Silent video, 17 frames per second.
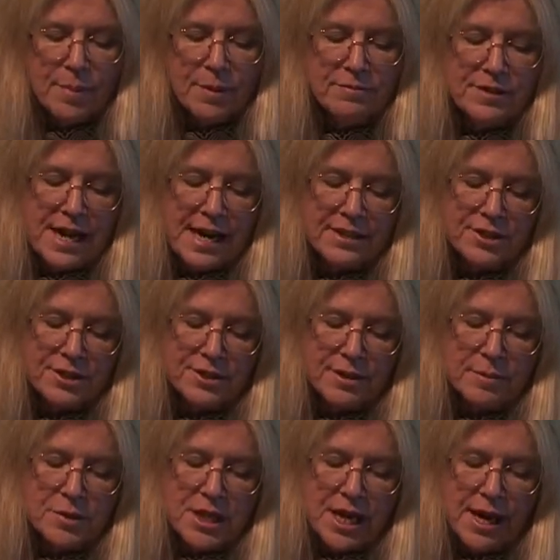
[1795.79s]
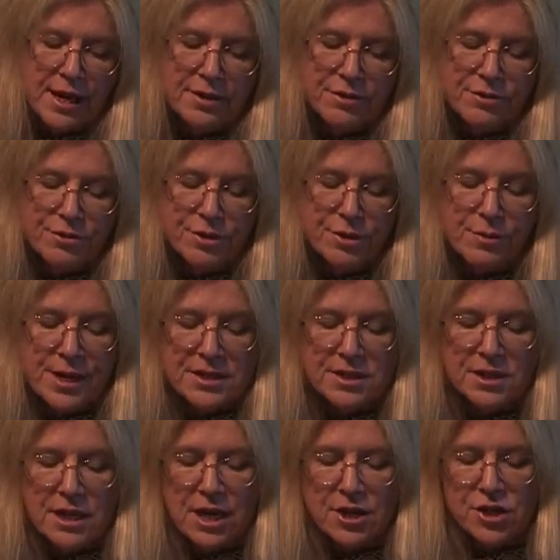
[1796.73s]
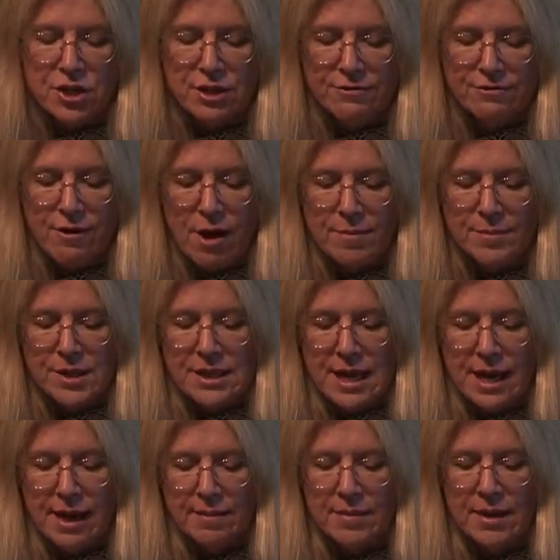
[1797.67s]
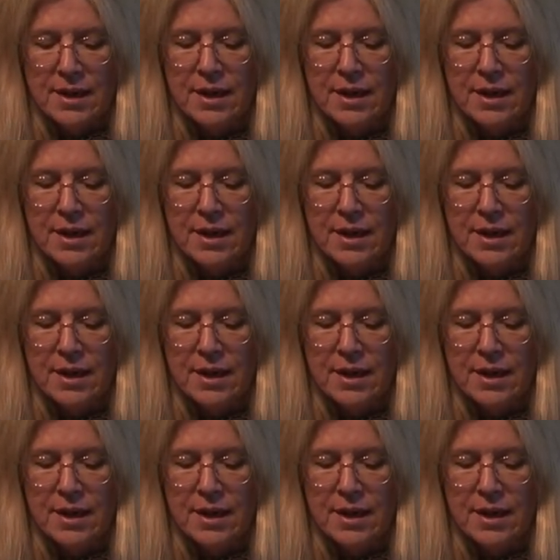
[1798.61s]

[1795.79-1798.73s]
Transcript: of nectar obtained through the recitation of Ram's name,